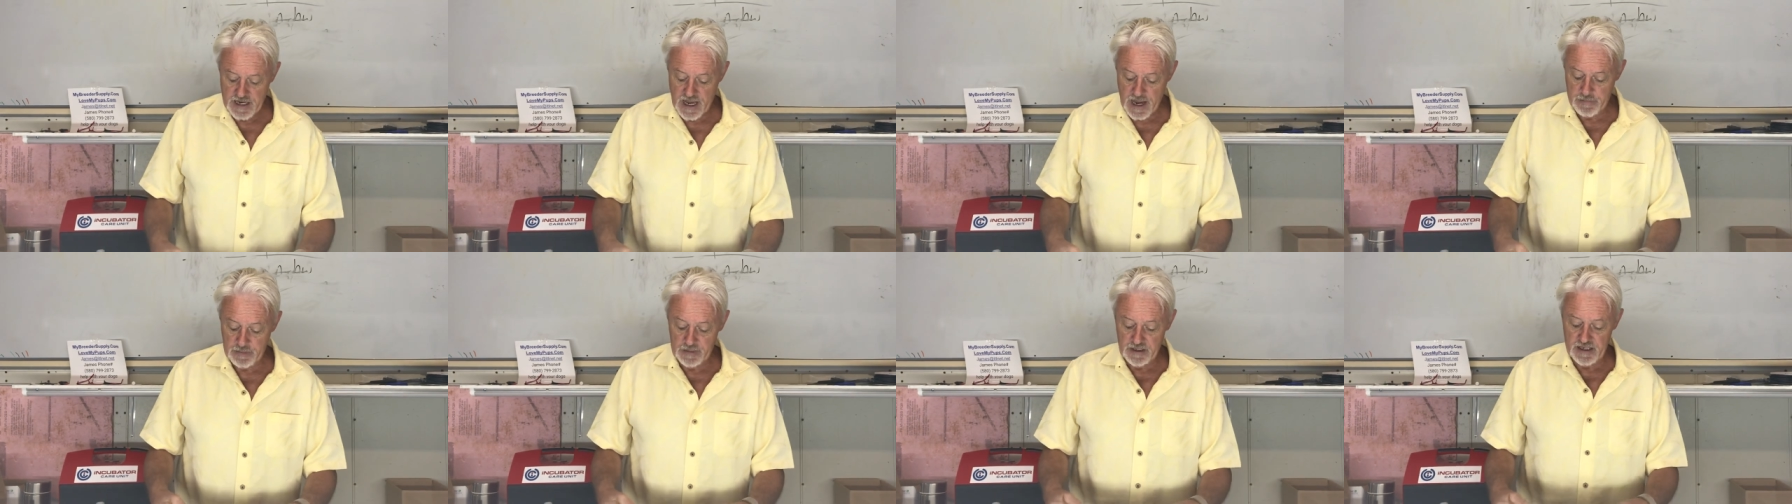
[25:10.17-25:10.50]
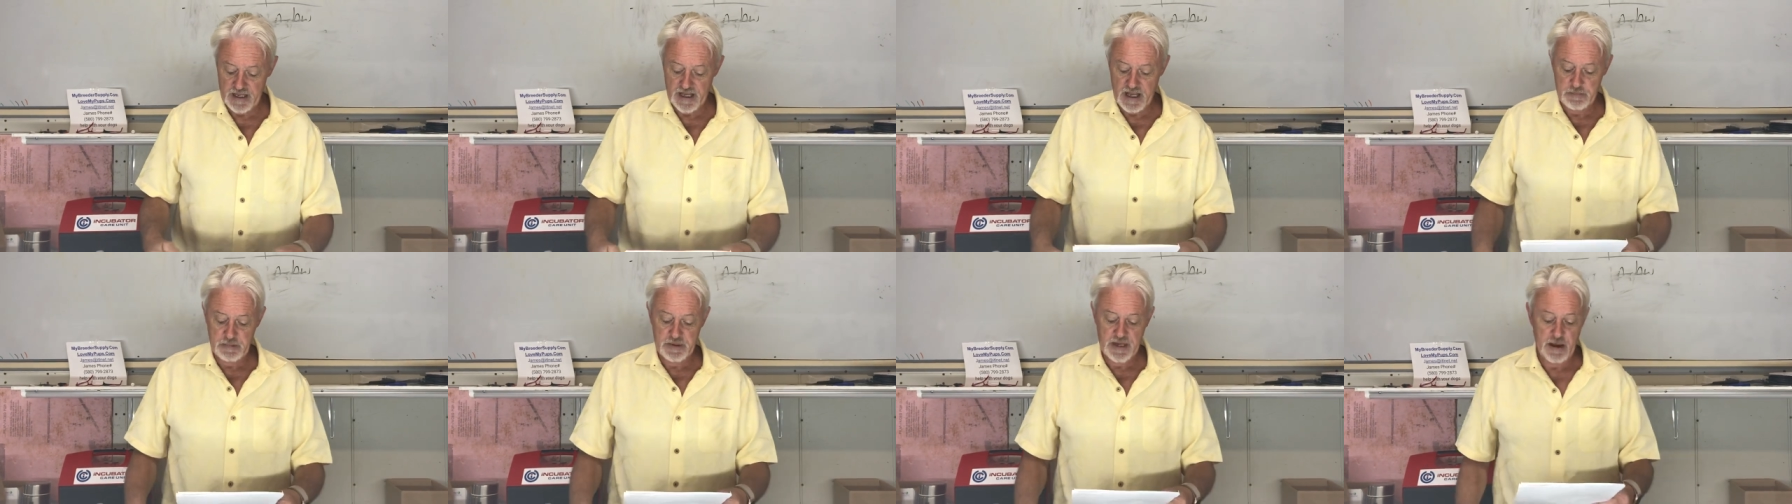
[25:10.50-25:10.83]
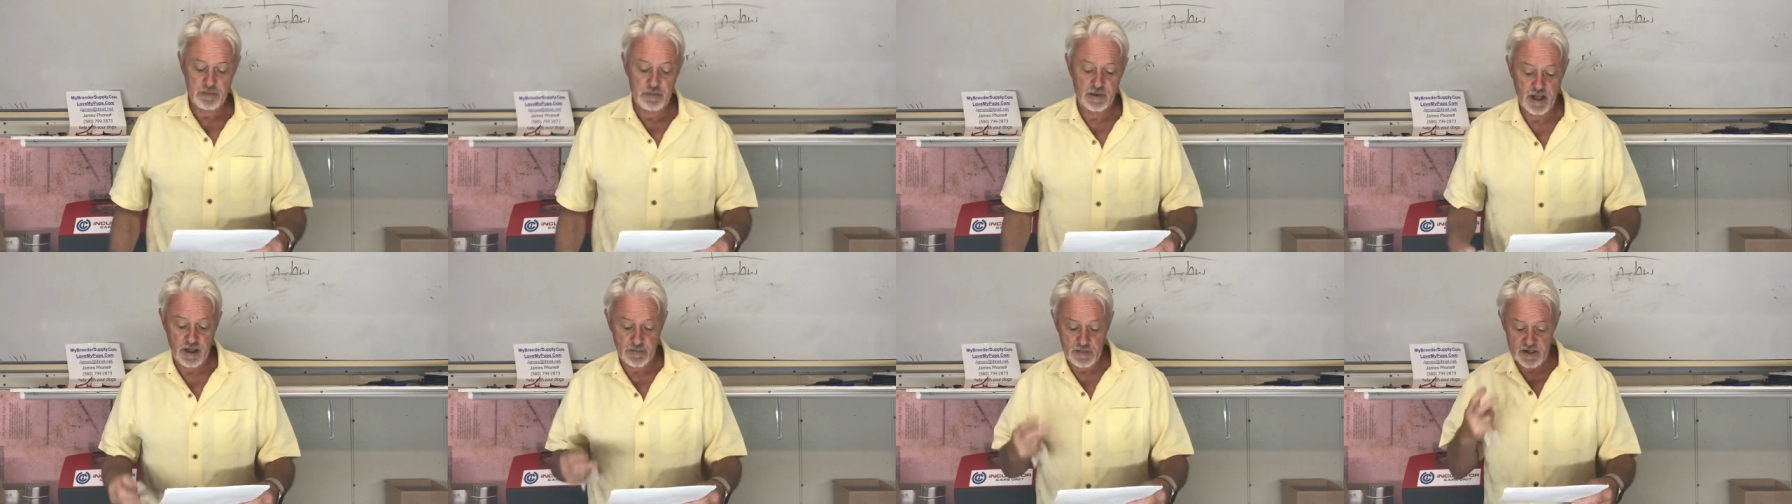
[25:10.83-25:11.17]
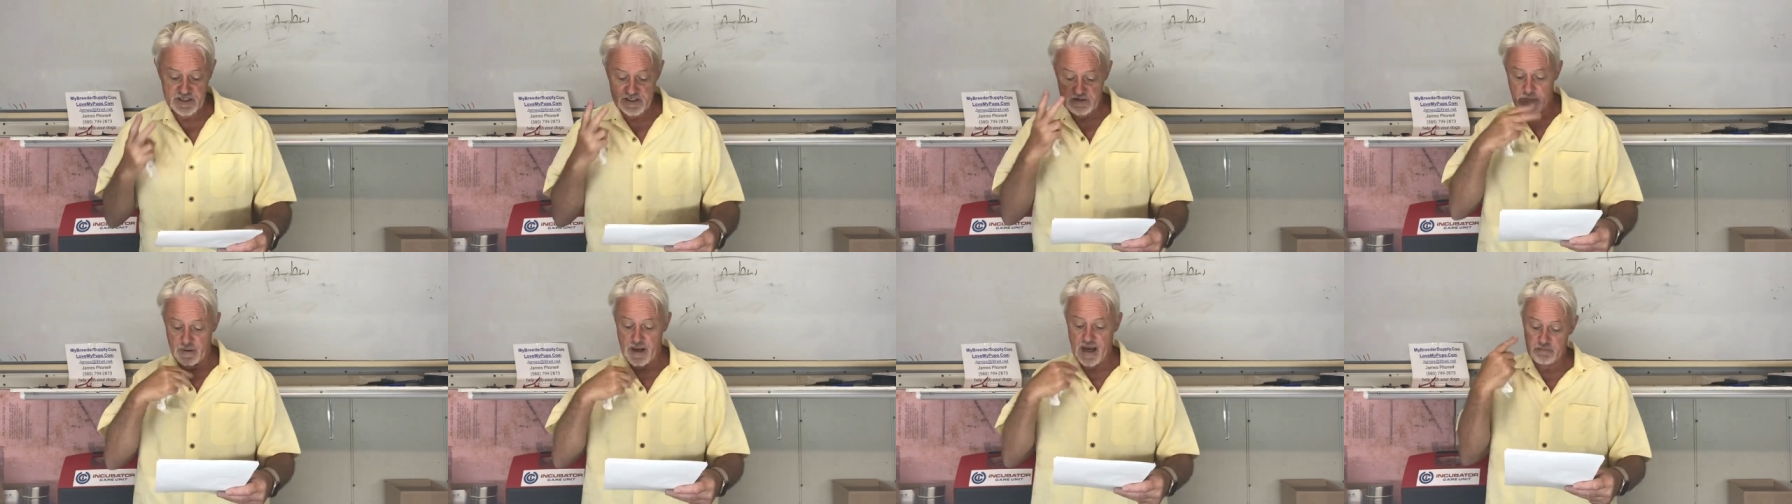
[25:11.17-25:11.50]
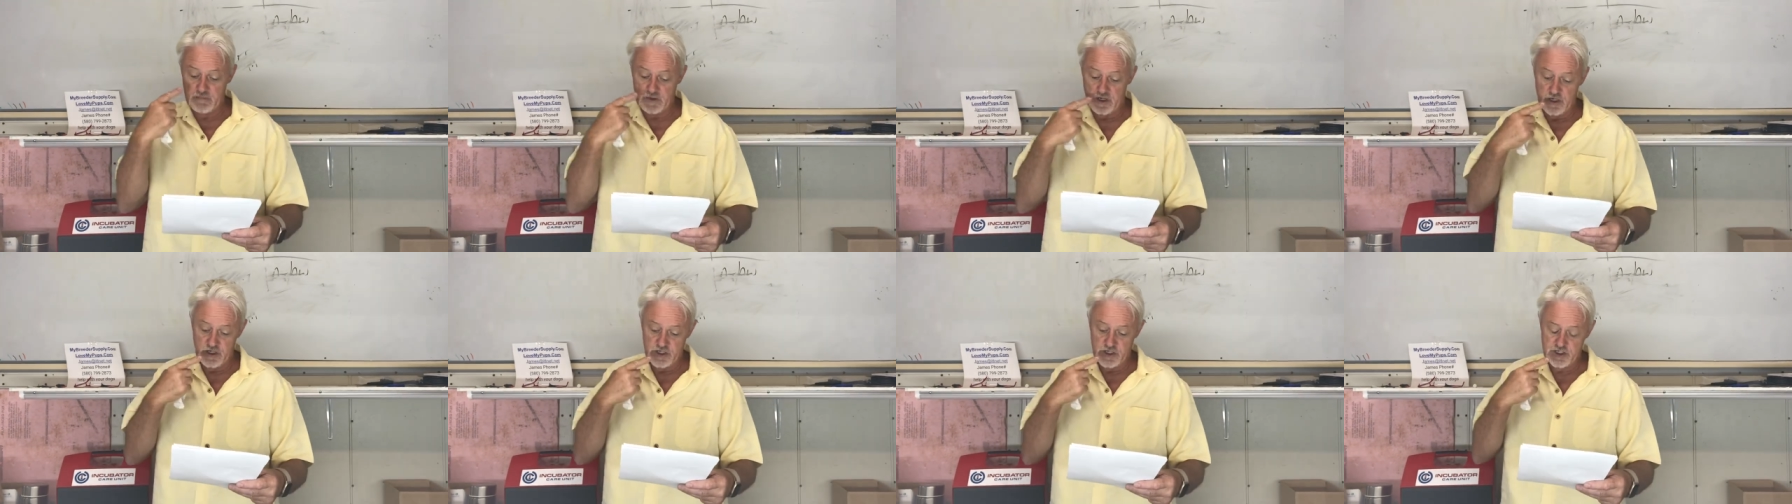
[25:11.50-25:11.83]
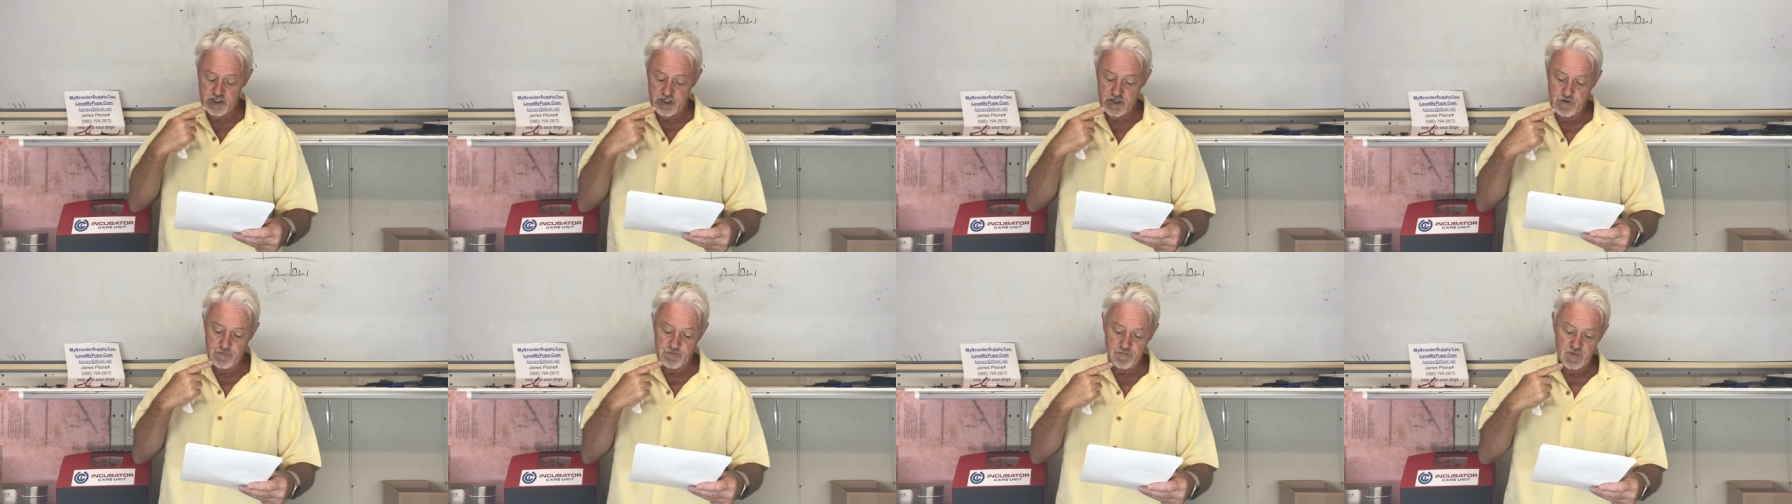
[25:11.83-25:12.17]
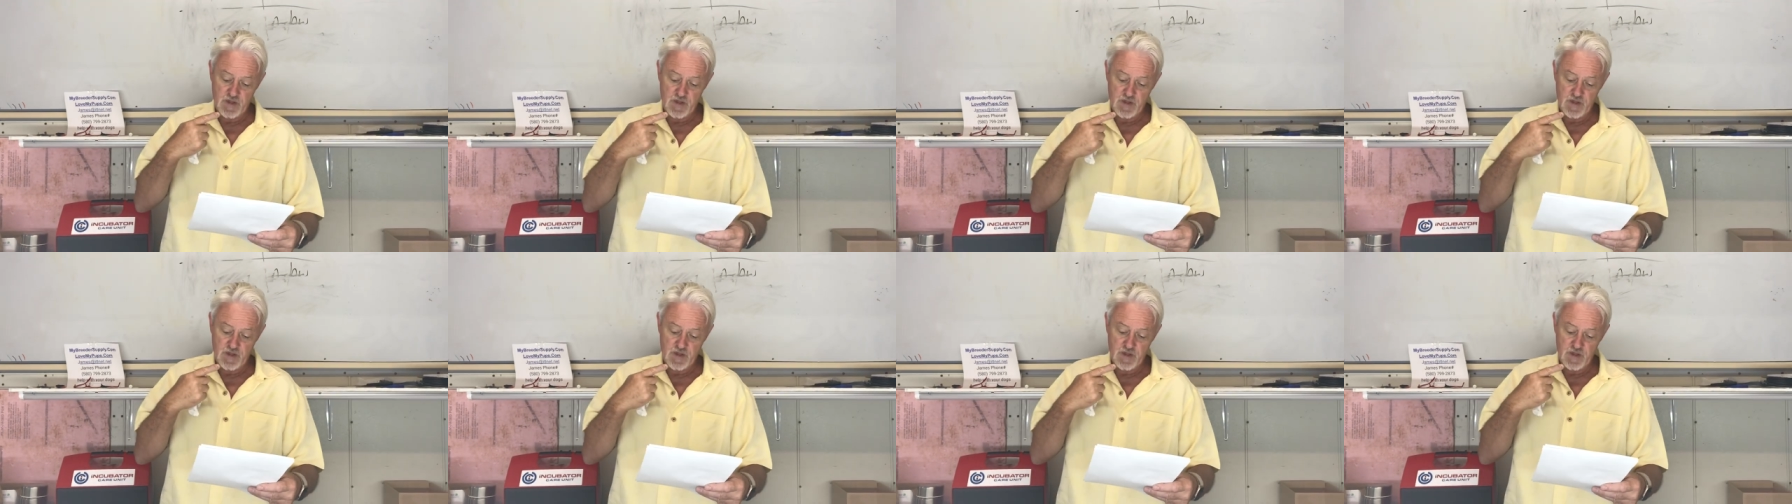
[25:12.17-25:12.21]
capital EM, capital EM, that's a black mask.